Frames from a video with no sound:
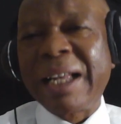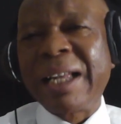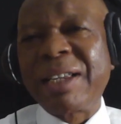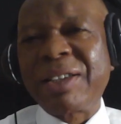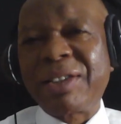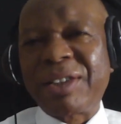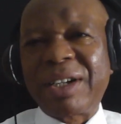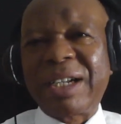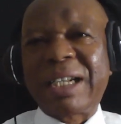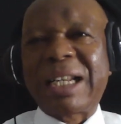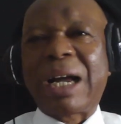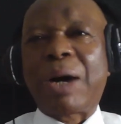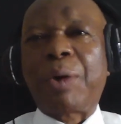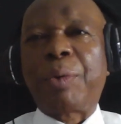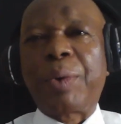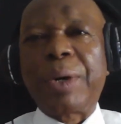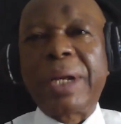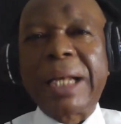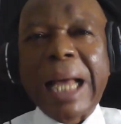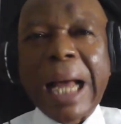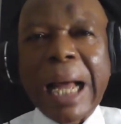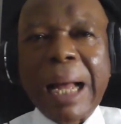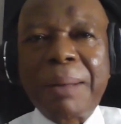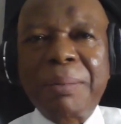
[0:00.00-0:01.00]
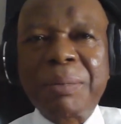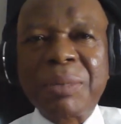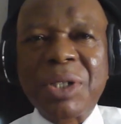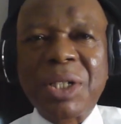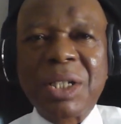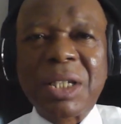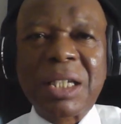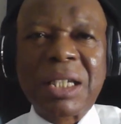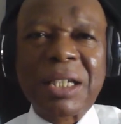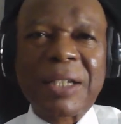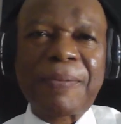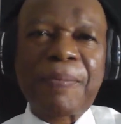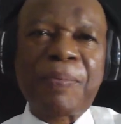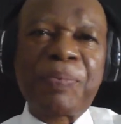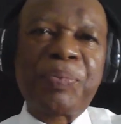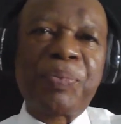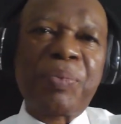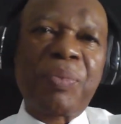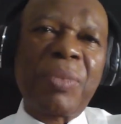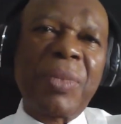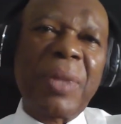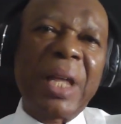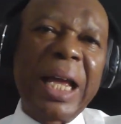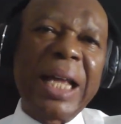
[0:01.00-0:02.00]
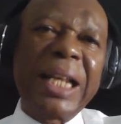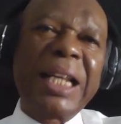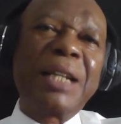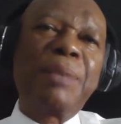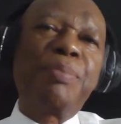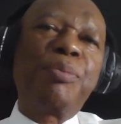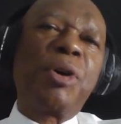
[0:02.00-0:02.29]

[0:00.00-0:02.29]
Serena Williams, elite